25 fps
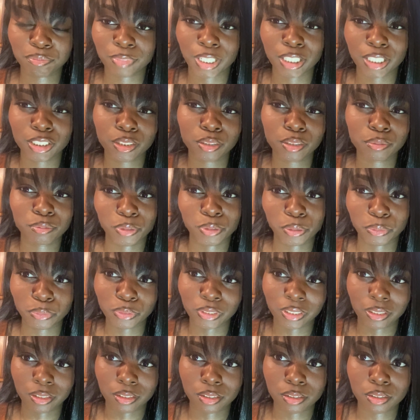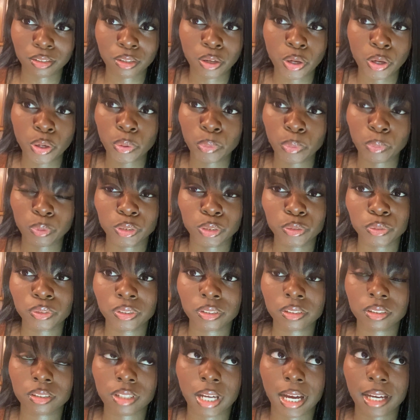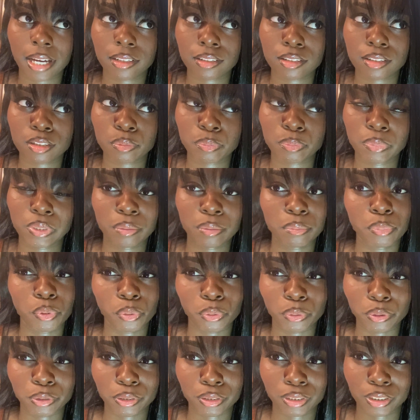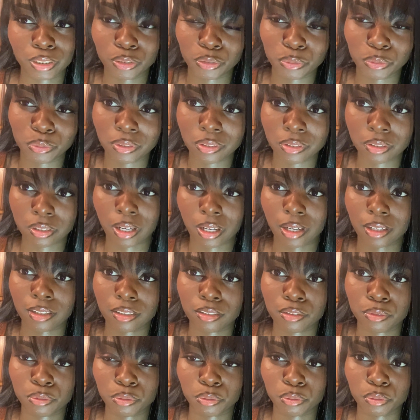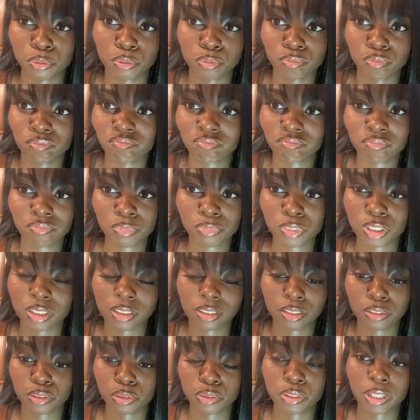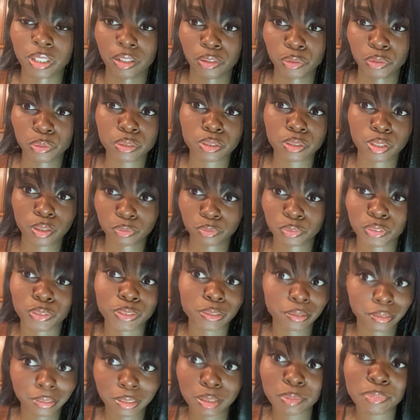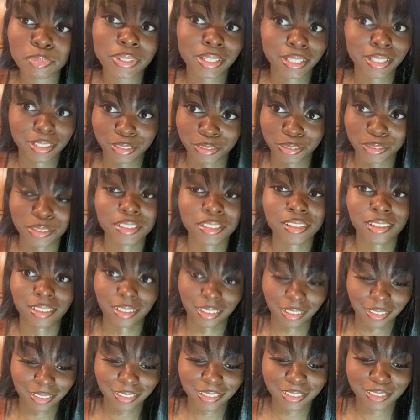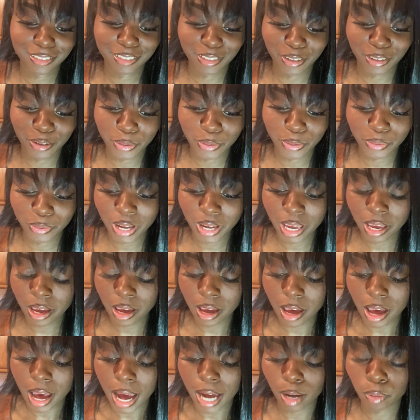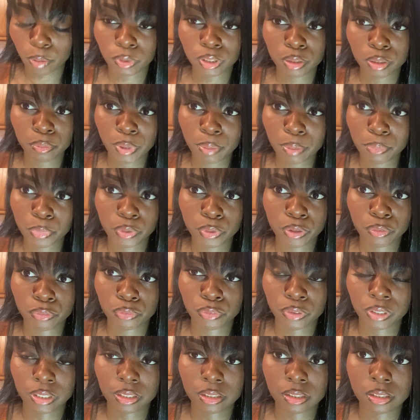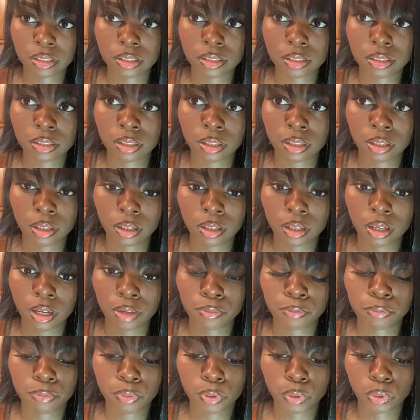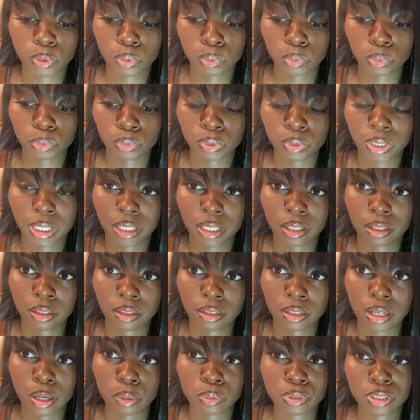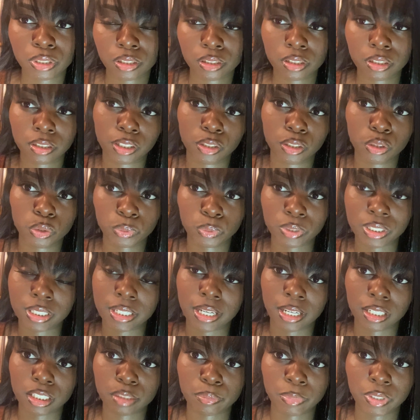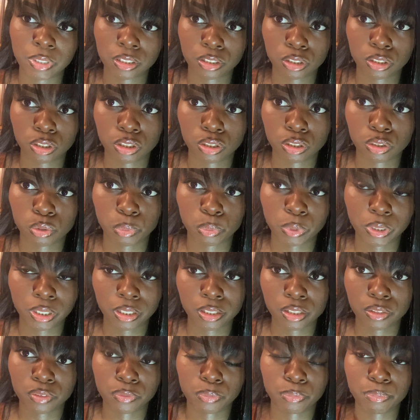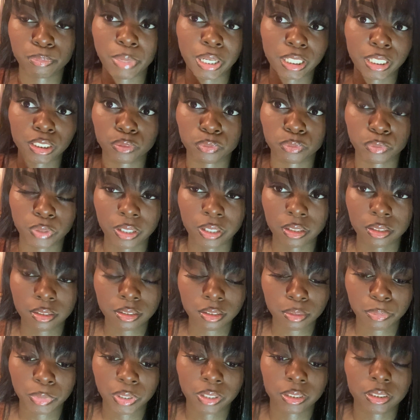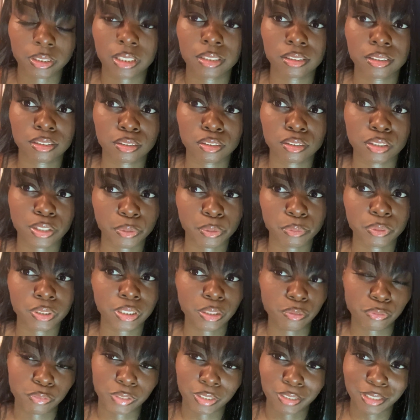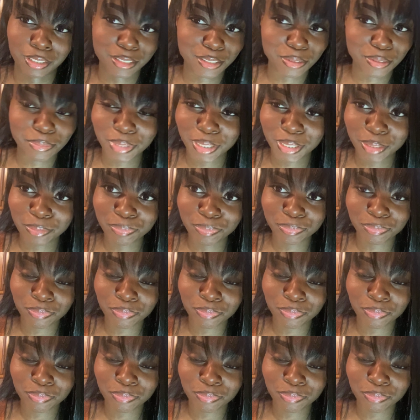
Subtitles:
I should have known this. When you decide to be bored and you decide to just entertain yourself, you're gonna be entertained. So I went on my boyfriend's phone and I was just looking through his text messages with his best friends because they're really funny to me.